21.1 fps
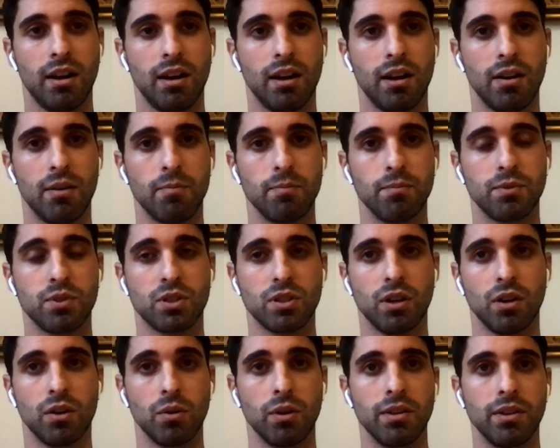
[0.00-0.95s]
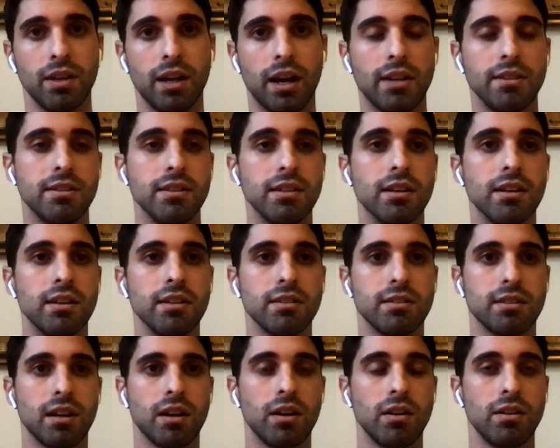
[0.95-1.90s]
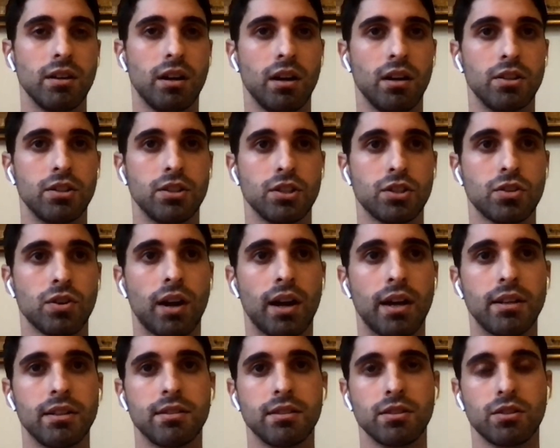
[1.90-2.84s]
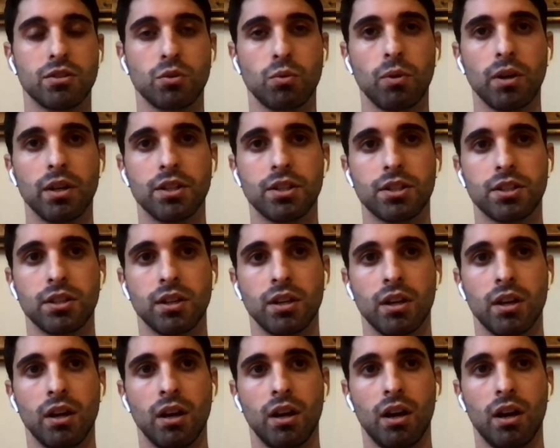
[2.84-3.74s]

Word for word: Um, so the idea is that uh, just trying to switch,